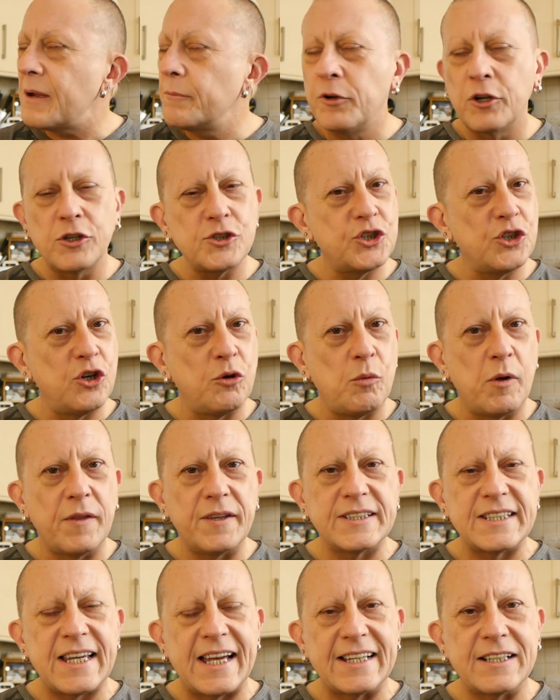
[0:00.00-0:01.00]
I'm not sure what
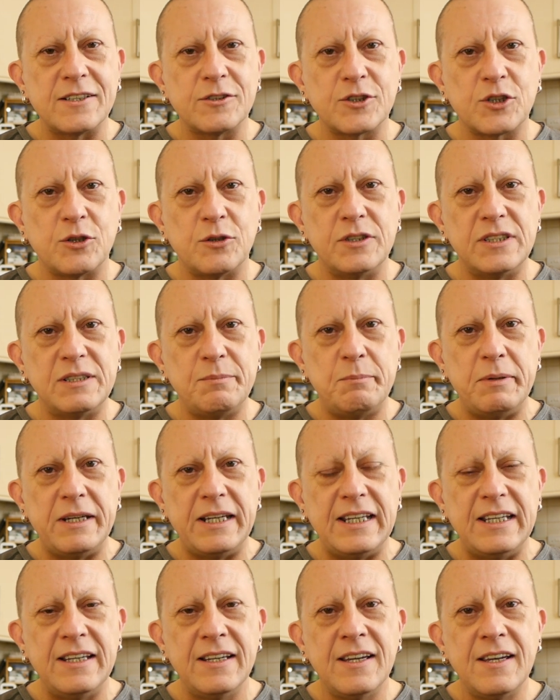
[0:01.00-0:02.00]
the title is going to
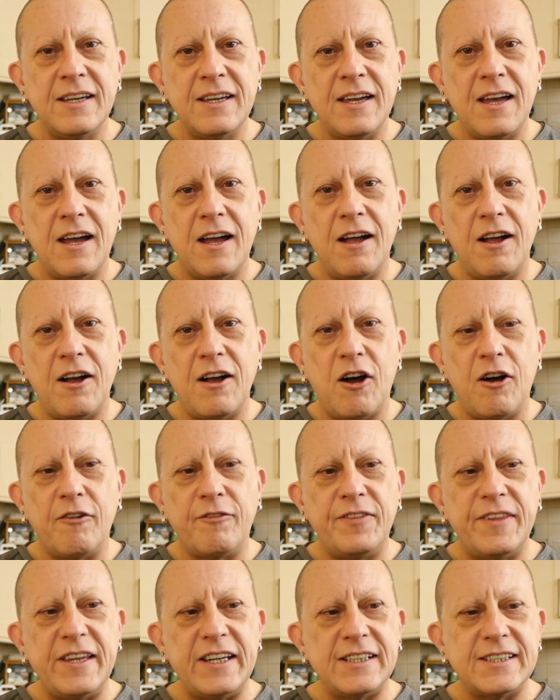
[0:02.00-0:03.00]
be uh,
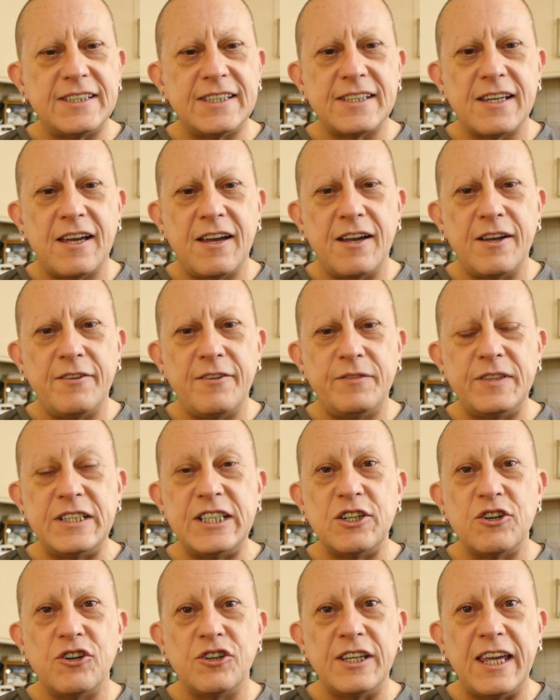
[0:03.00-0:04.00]
of this uh,
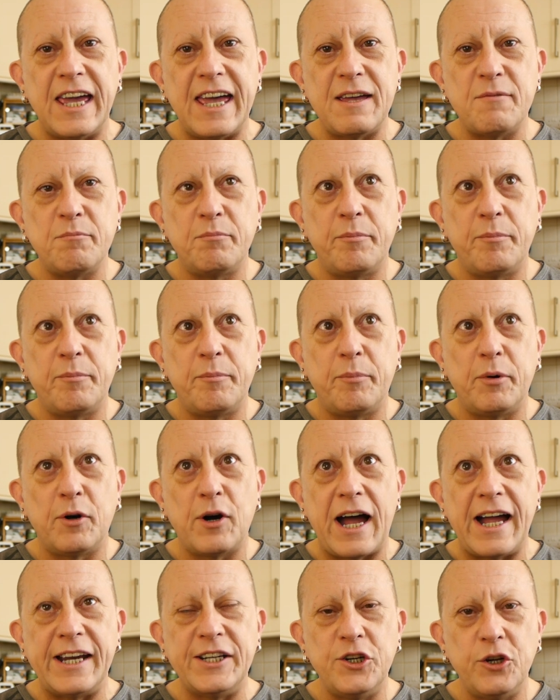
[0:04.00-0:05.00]
video yet, but
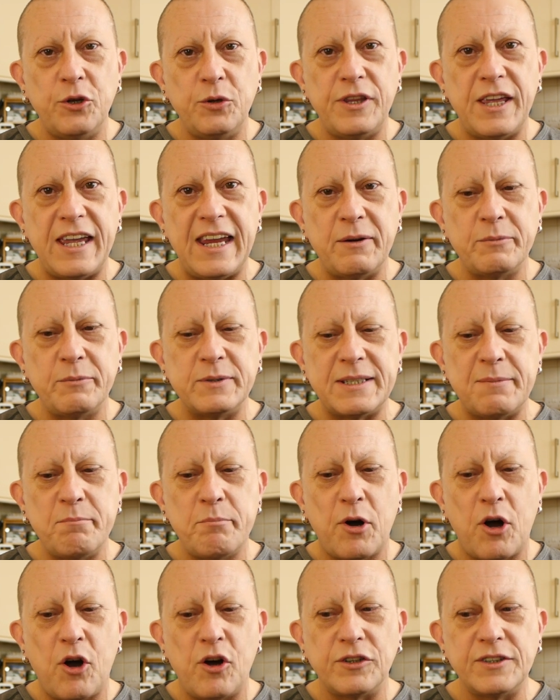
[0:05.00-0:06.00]
I knew that it was
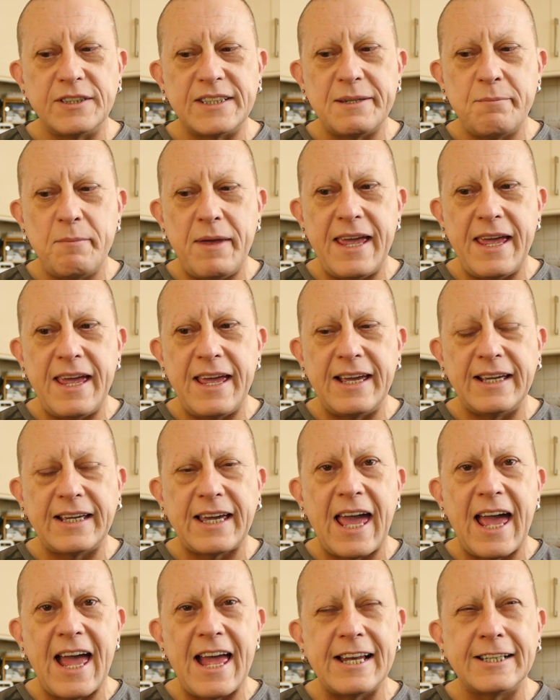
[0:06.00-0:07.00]
important to
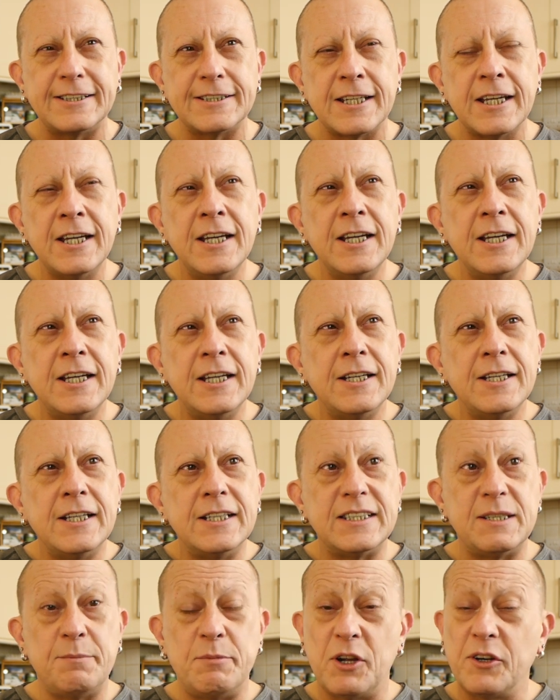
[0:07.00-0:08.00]
make. And
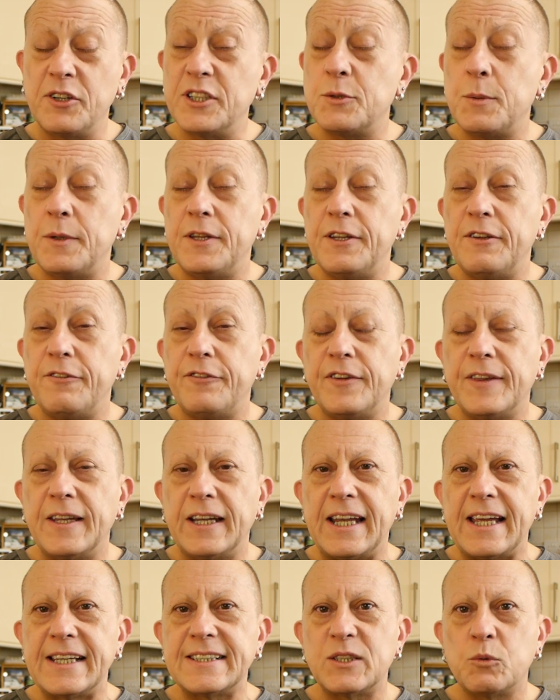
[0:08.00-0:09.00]
to be honest with you, for the
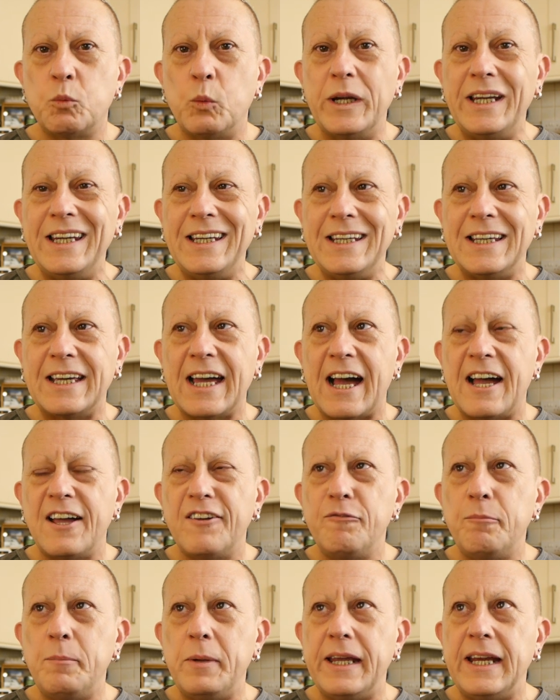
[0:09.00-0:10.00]
last week,
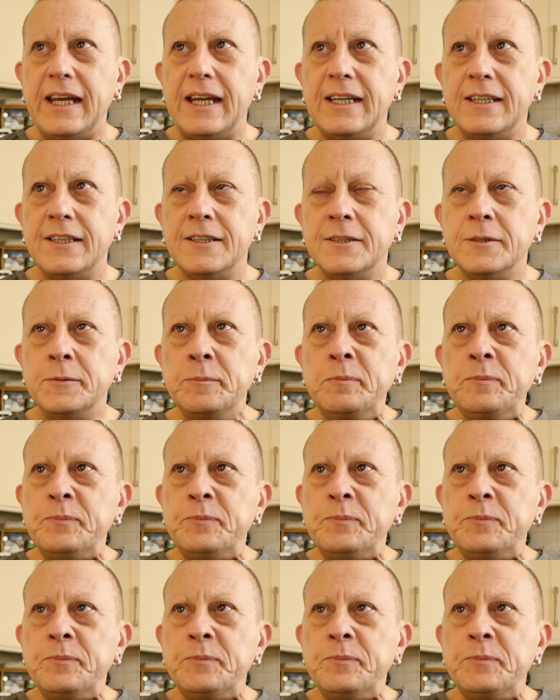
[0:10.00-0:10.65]
I've been